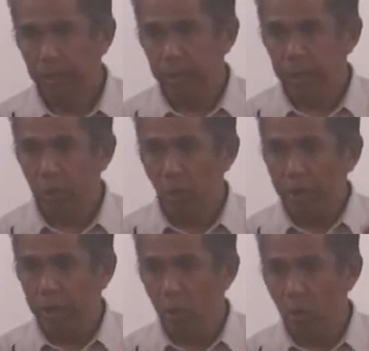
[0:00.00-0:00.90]
There is no
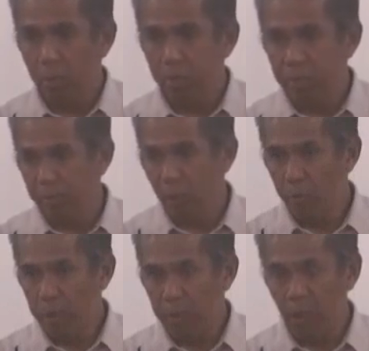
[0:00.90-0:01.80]
other woman before
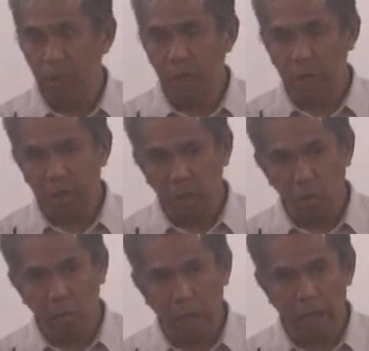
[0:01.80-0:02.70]
me because I
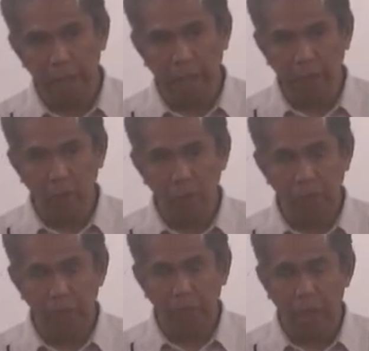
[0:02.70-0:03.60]
know God. I don't
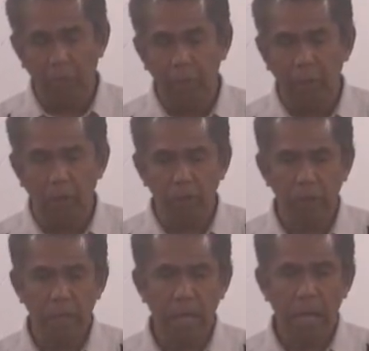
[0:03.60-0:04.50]
sleep around because
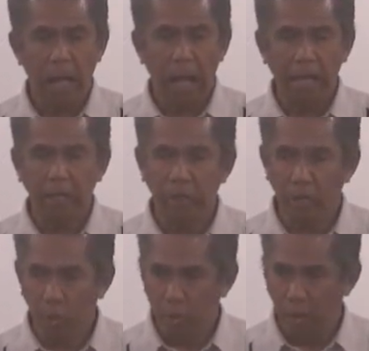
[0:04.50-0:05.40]
I
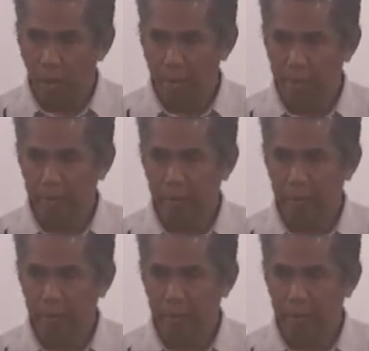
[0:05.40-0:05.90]
know God,